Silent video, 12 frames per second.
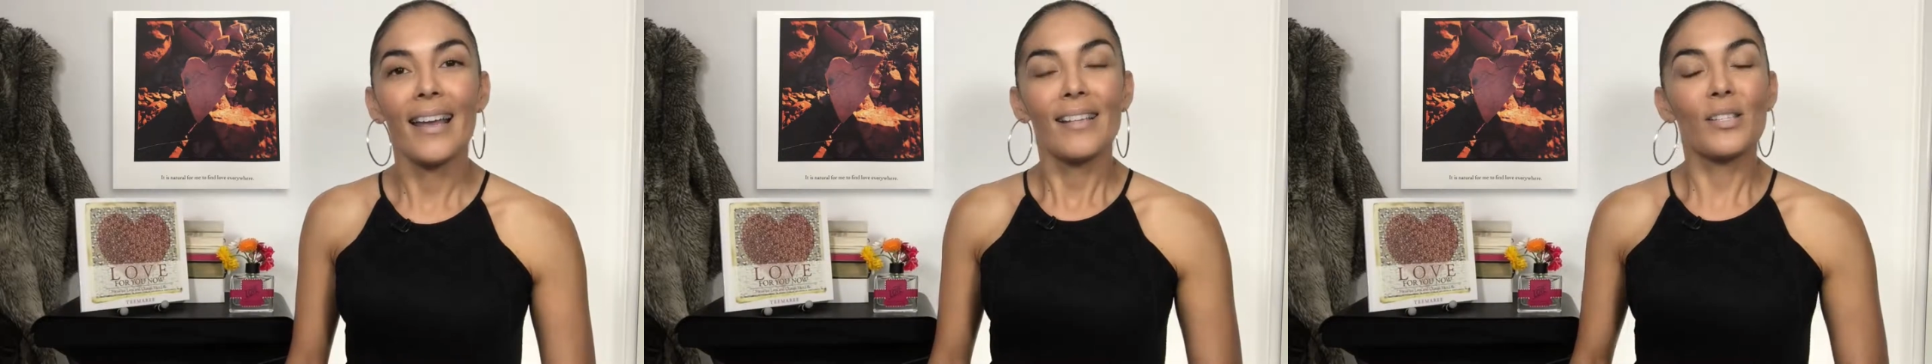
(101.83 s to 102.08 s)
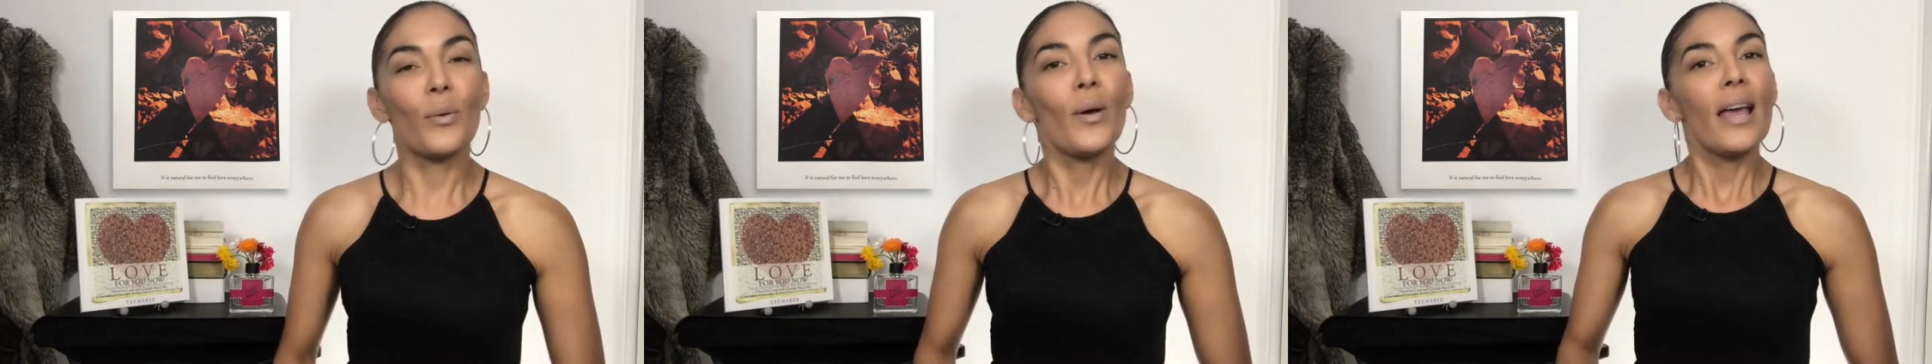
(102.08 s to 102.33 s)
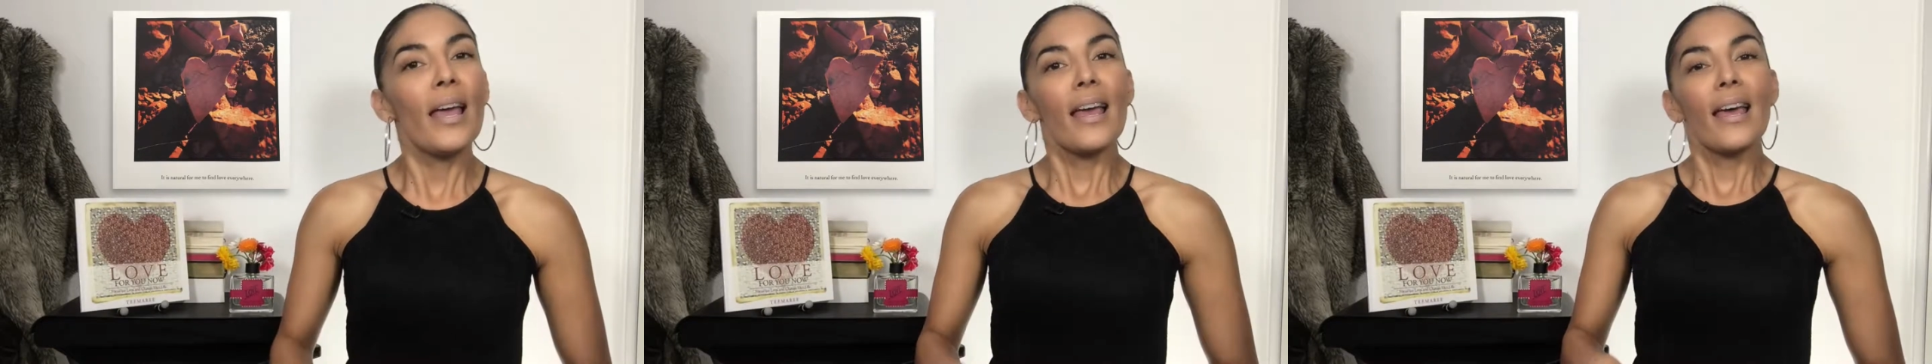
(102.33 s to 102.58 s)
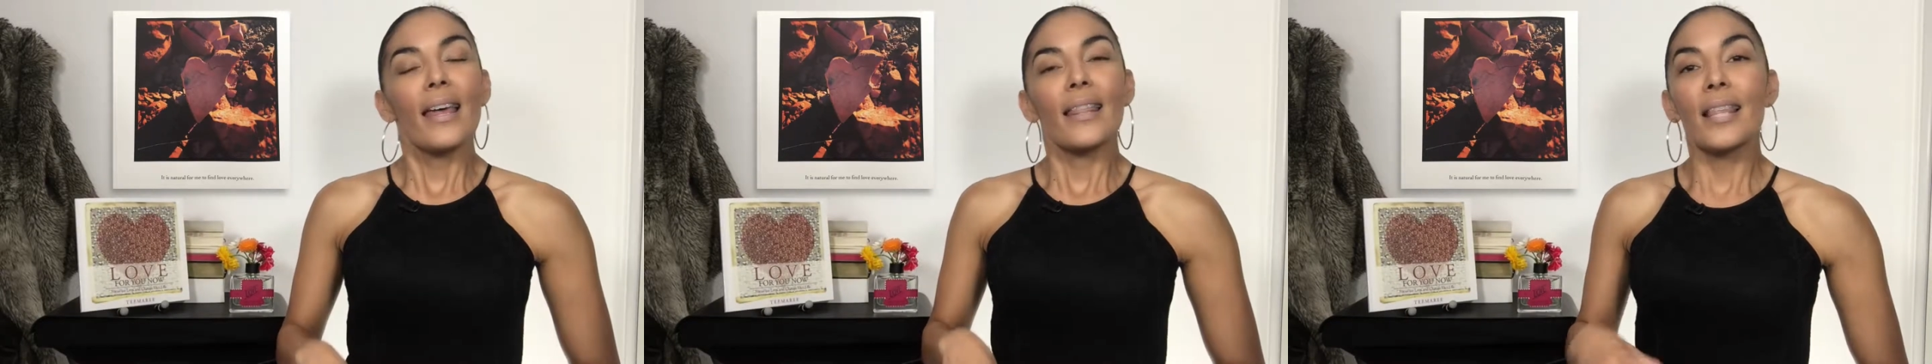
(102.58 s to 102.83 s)
So
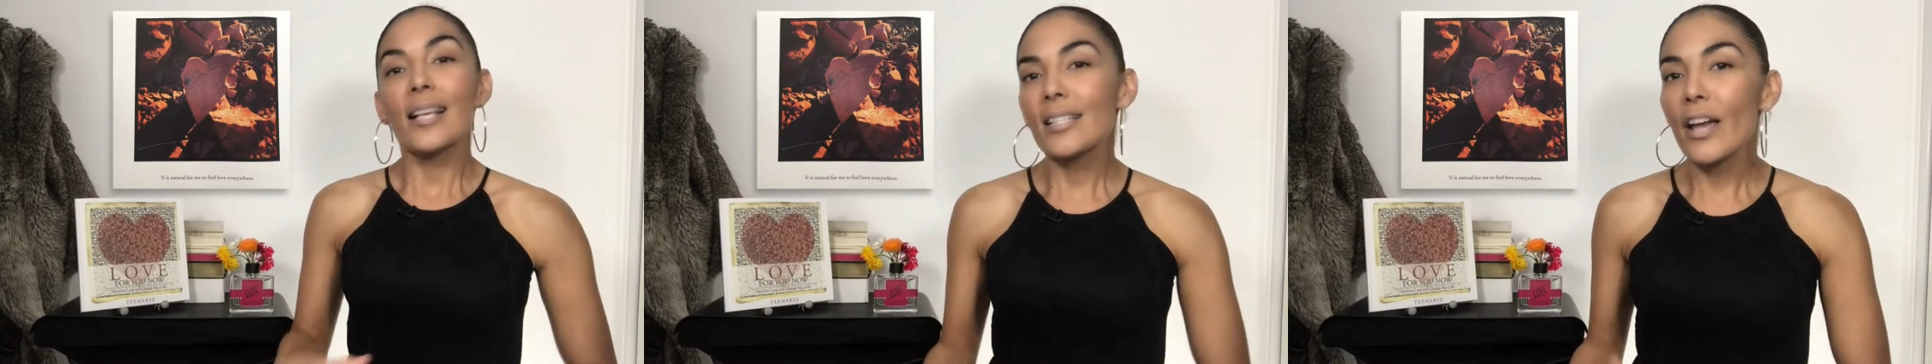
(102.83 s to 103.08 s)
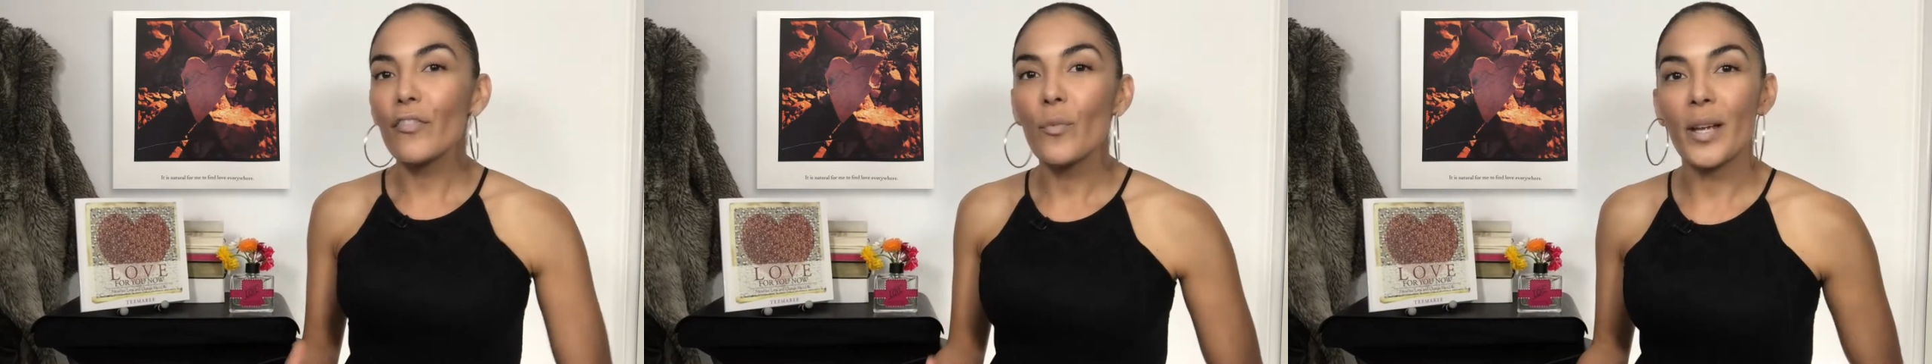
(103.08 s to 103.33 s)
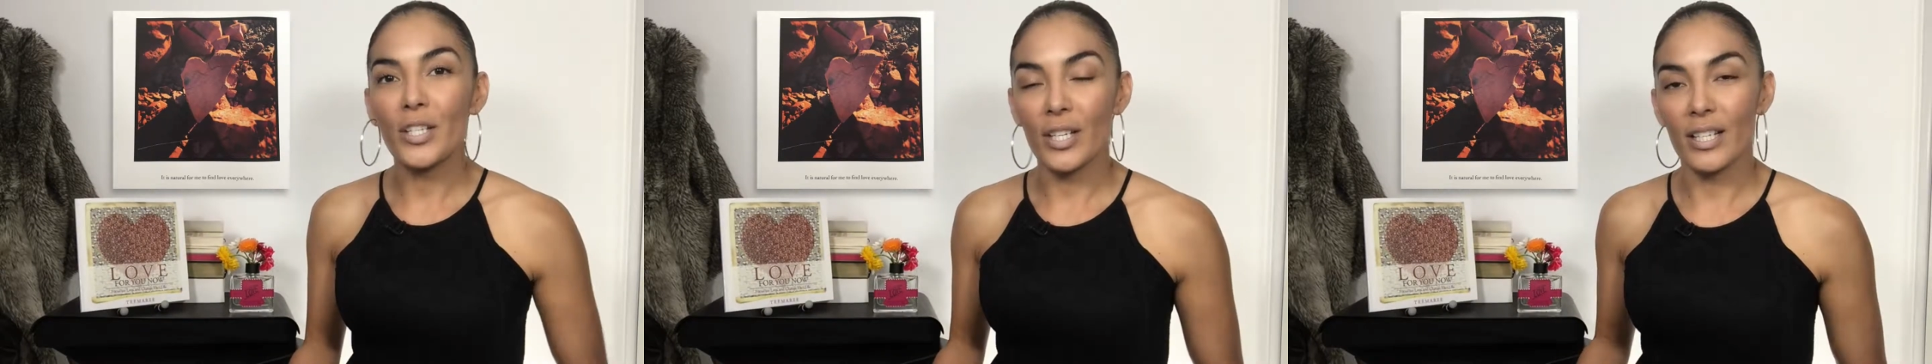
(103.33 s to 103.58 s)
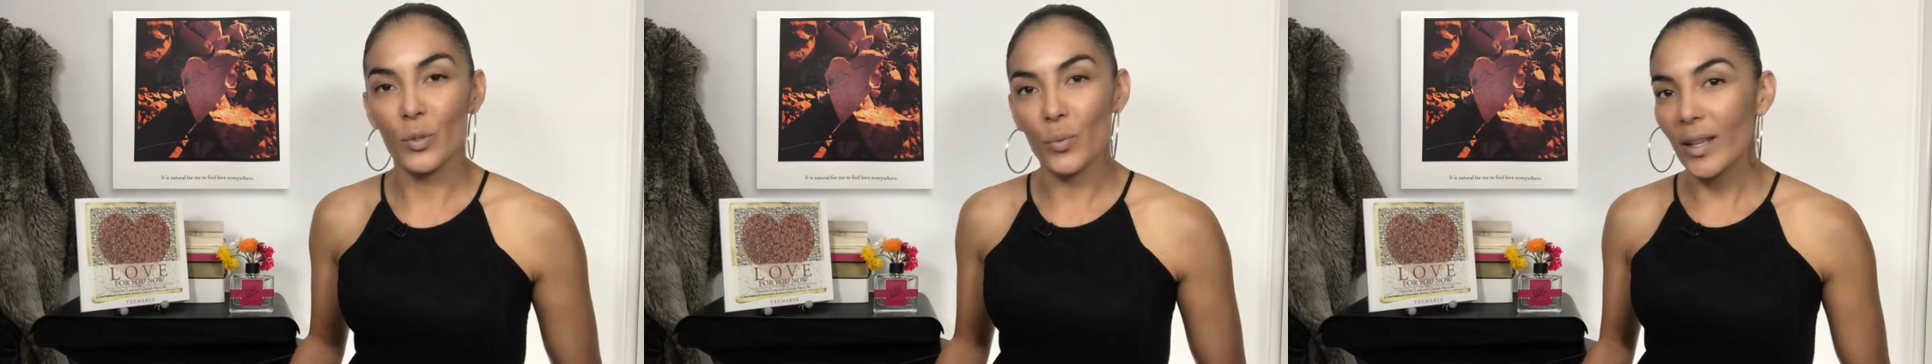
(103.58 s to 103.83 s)
this
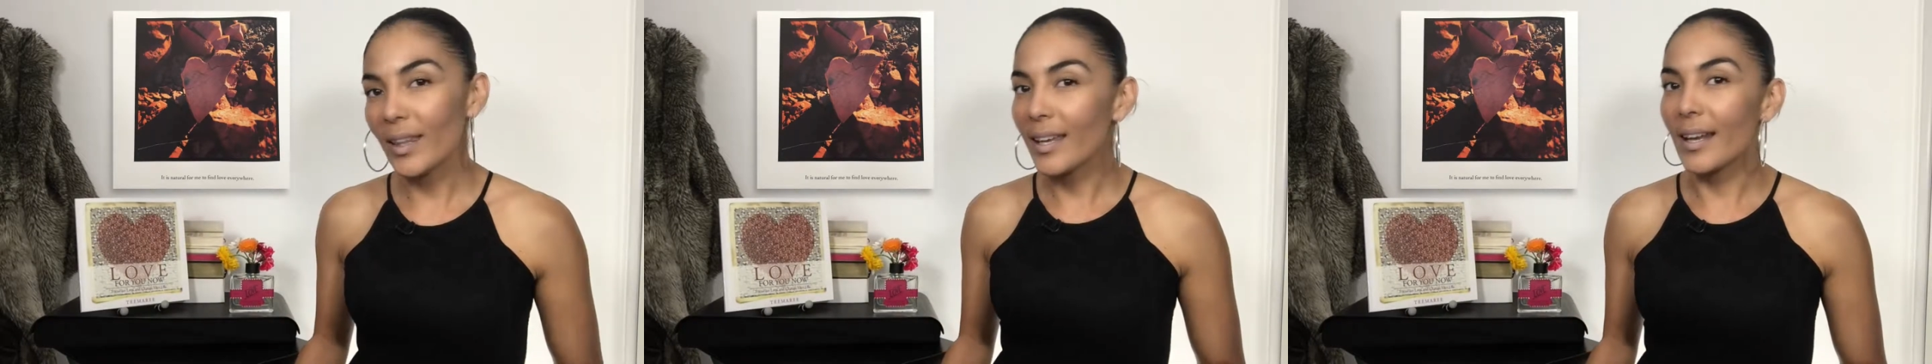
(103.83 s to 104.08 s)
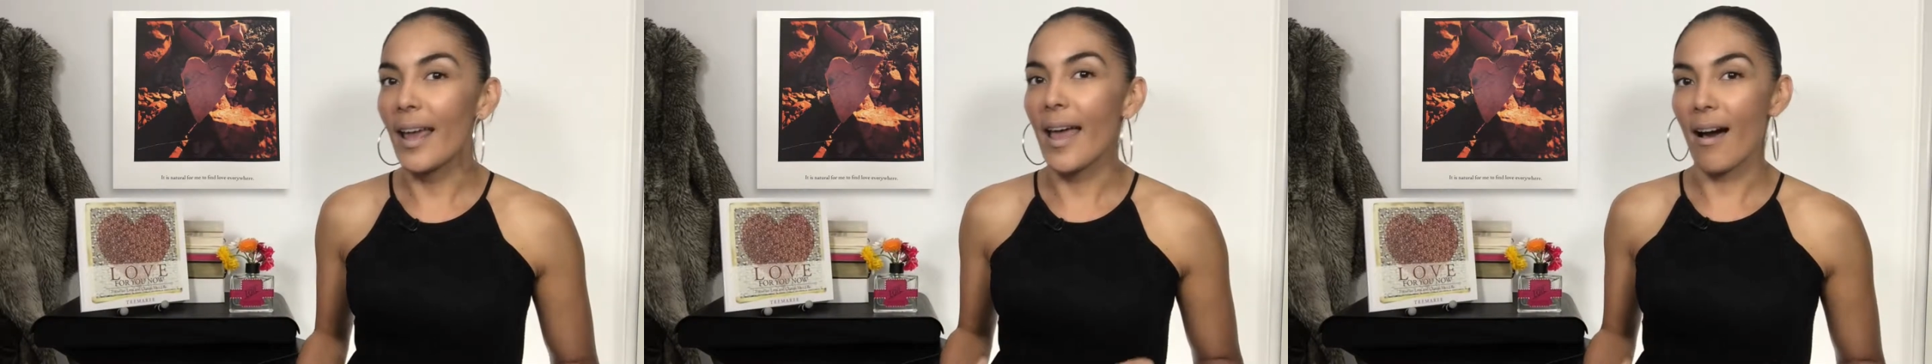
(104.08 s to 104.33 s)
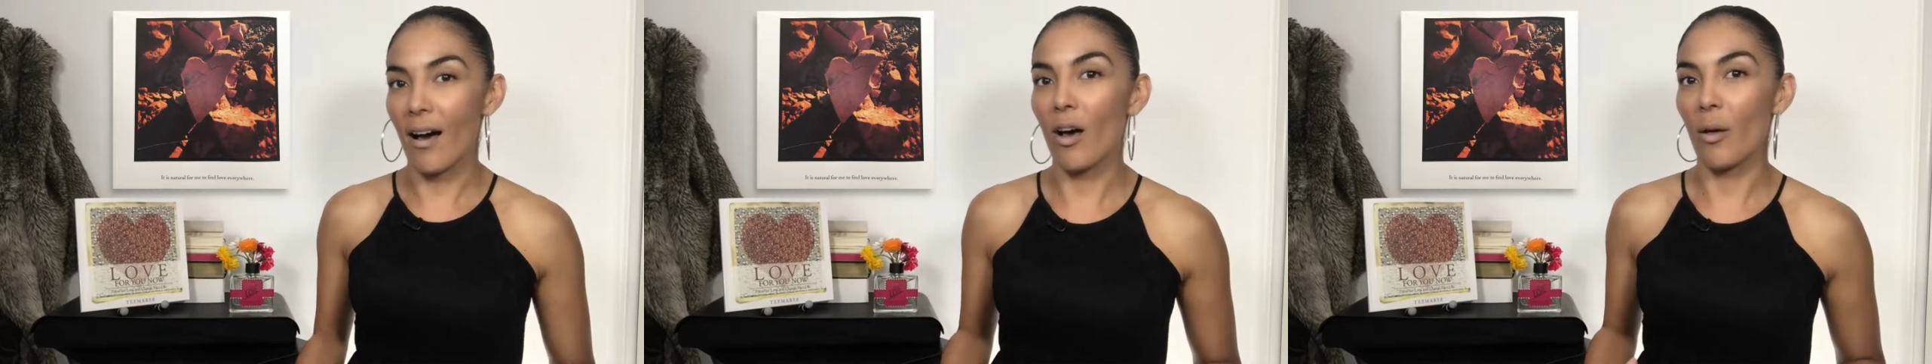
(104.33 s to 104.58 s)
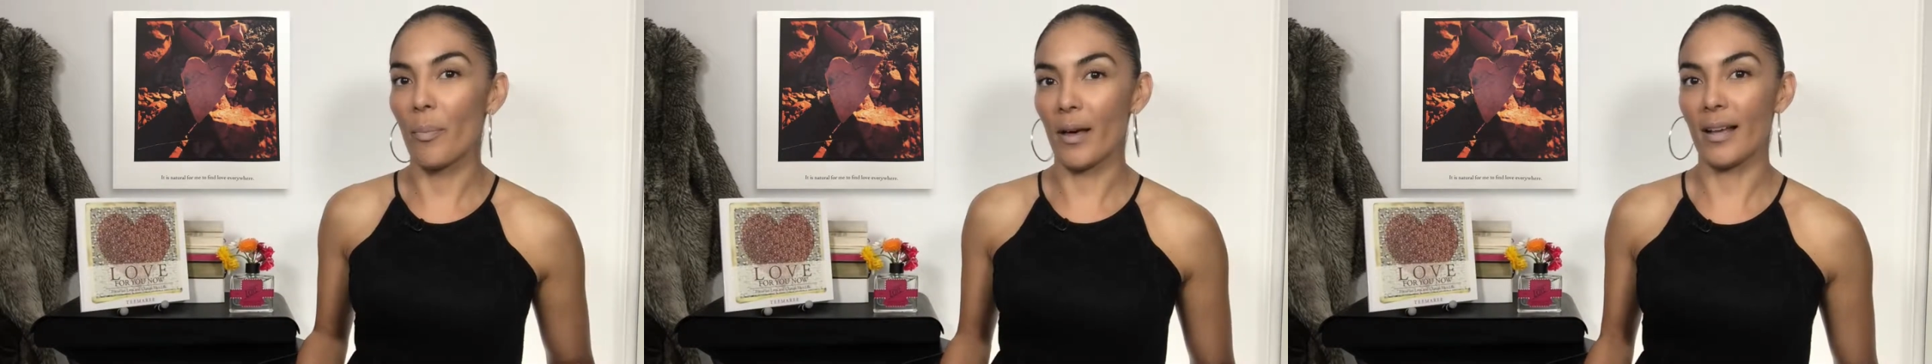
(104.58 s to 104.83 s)
affirmation is really gonna
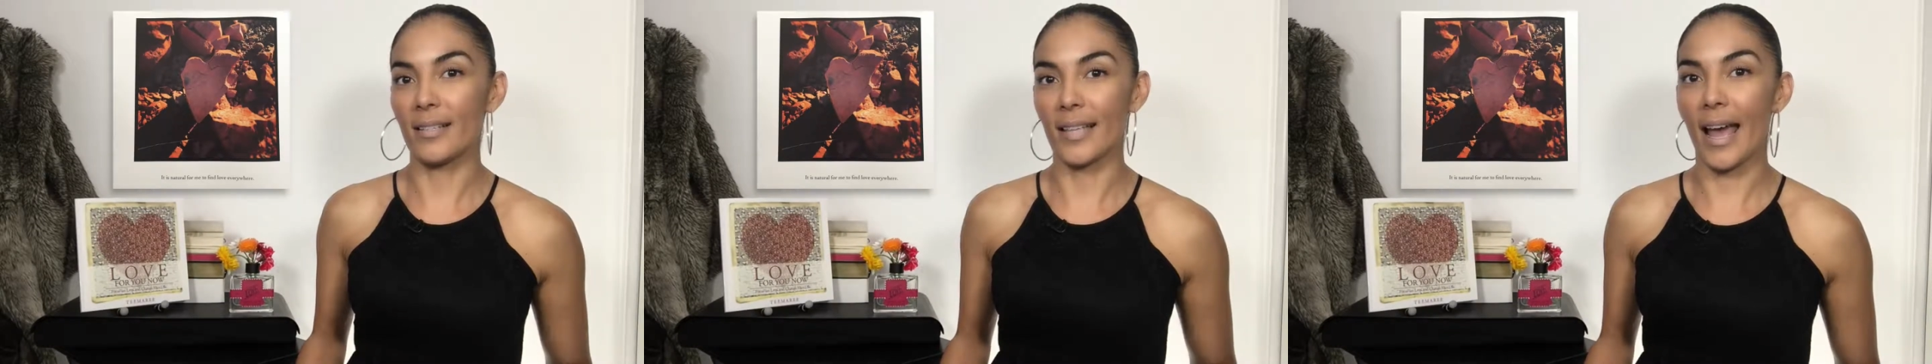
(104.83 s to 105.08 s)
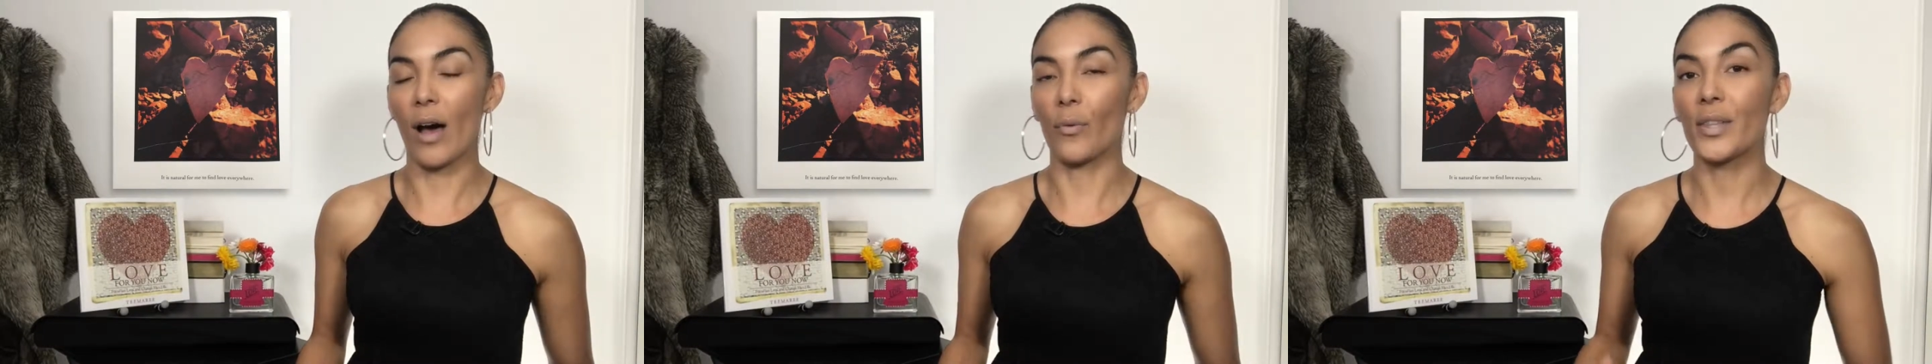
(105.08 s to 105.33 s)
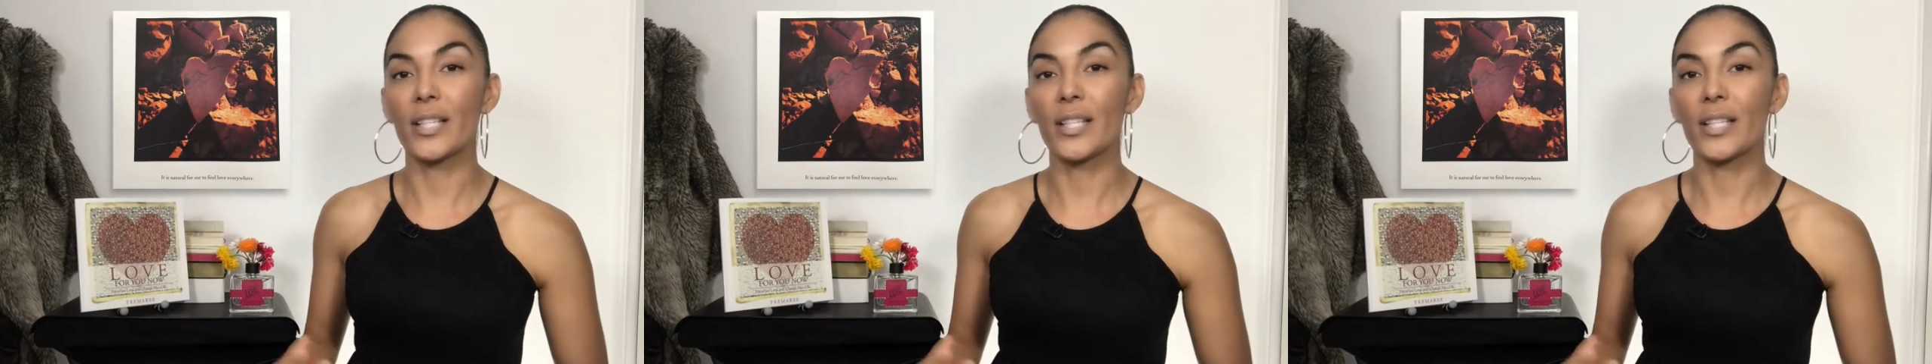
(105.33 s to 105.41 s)
help us out.